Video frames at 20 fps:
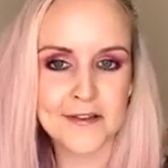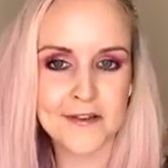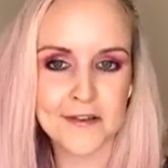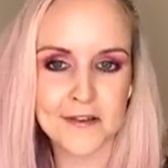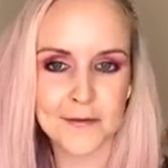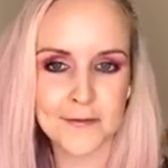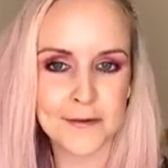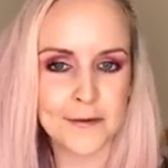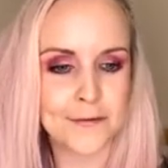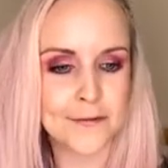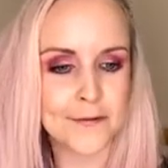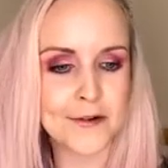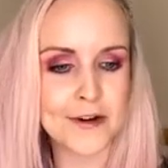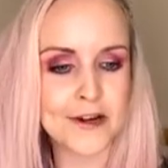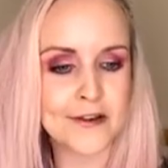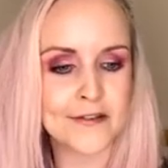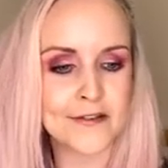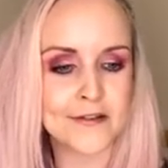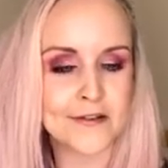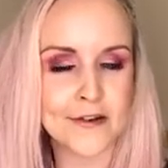So feel
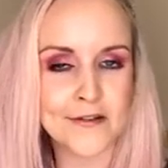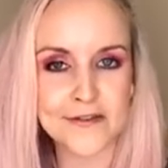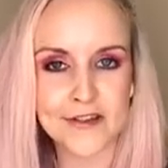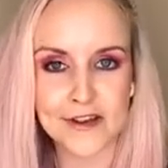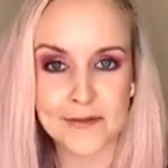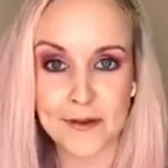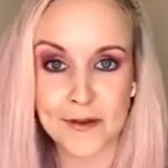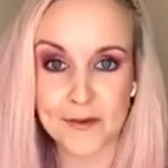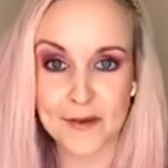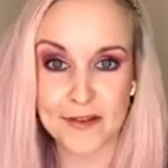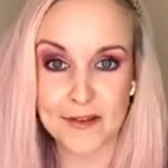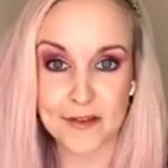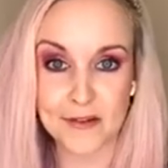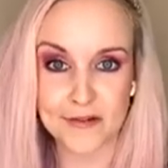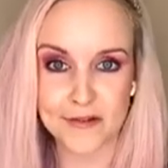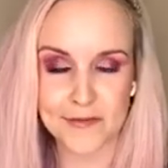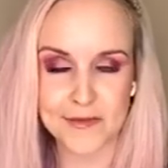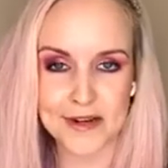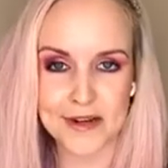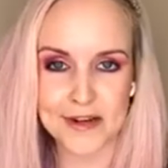free to contact me on
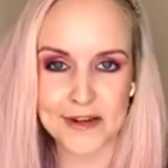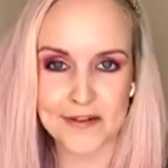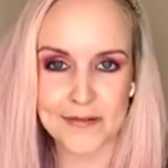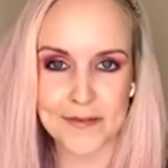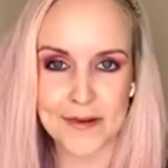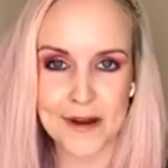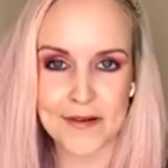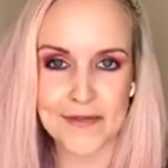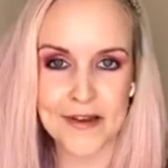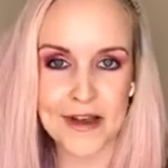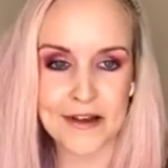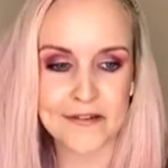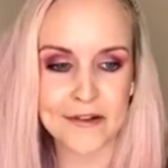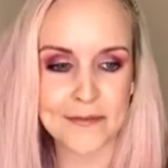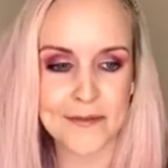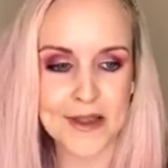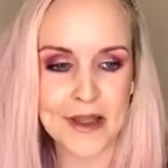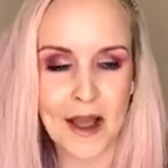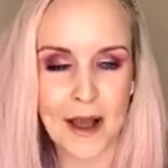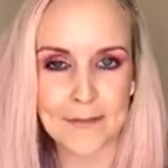social media about that and I'll
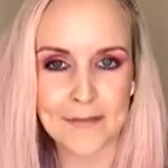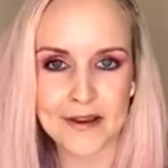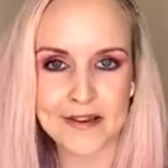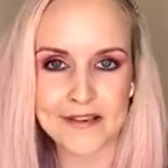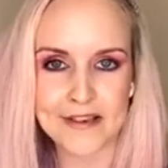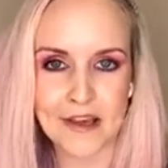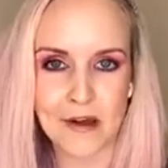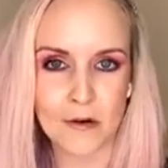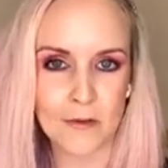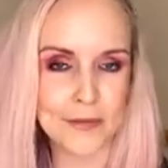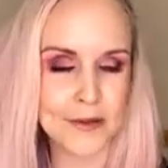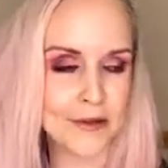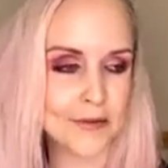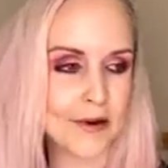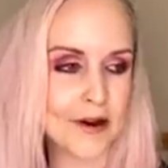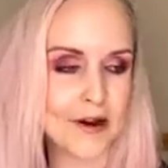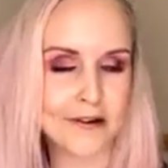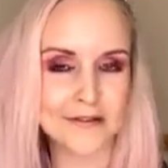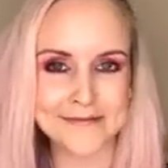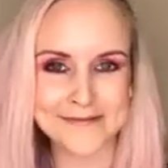be happy to help you
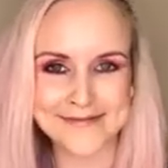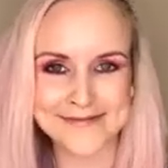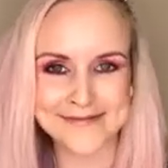out.